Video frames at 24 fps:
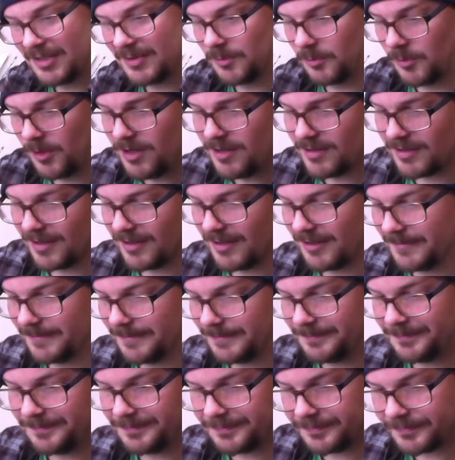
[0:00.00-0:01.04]
might just
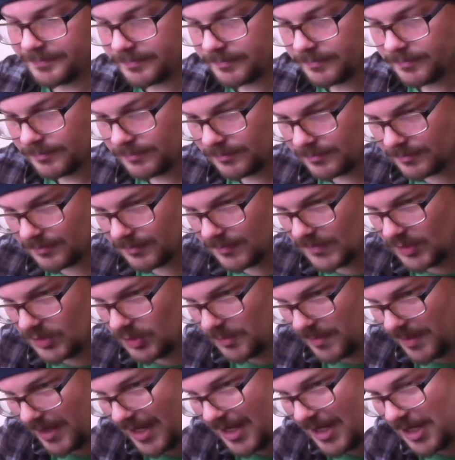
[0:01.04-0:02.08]
work.
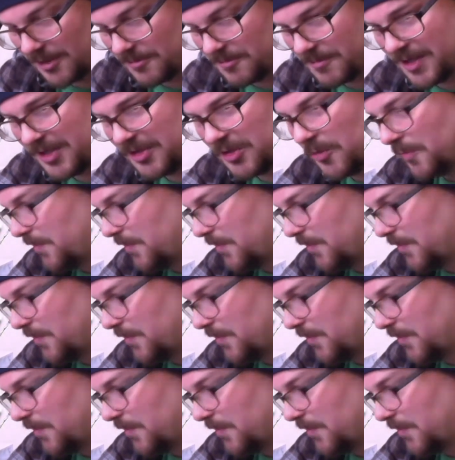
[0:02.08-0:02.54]
So my